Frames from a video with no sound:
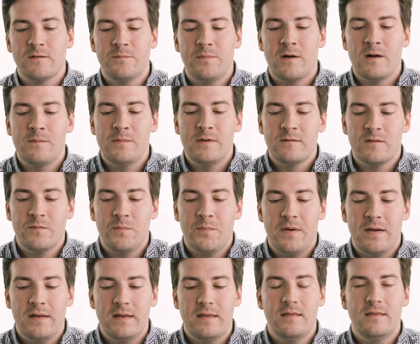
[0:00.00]
departments,
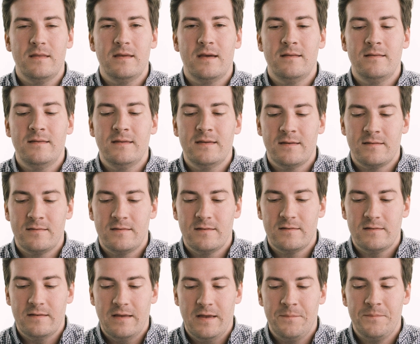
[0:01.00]
but the idea is the
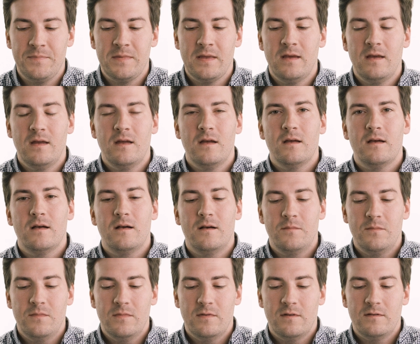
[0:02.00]
same.
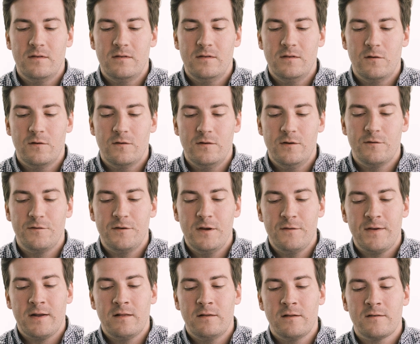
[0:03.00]
Your
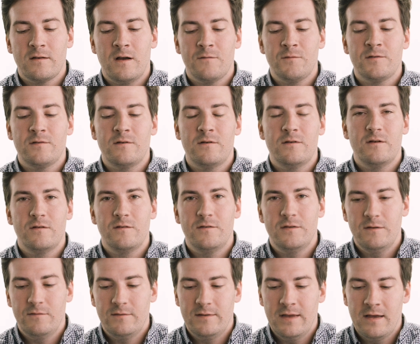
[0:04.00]
chief analytics officer, your
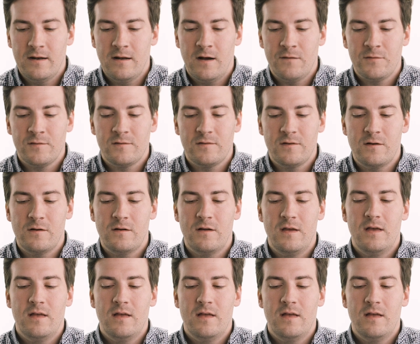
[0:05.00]
chief data officer,